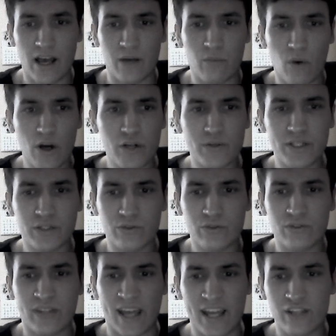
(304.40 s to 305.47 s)
and wandering
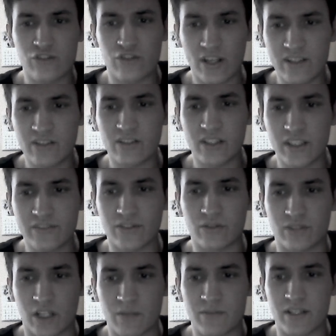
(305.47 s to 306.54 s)
through tangential info
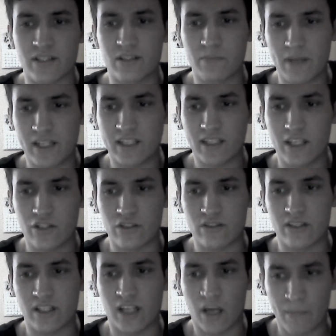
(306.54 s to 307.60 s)
dumps and
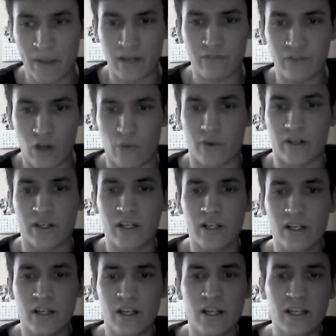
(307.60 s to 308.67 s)
speculations that come out of nowhere.
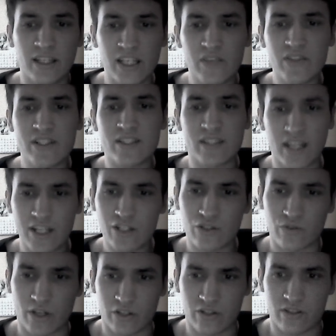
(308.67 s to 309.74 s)
Even stage
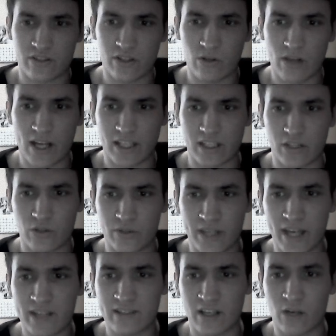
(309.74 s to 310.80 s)
direction is so lacking that you
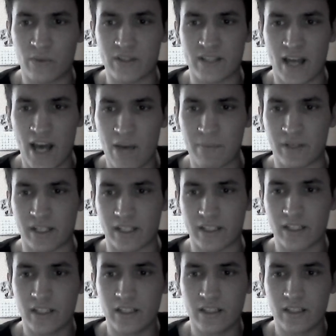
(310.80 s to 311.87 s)
can't tell what's happening.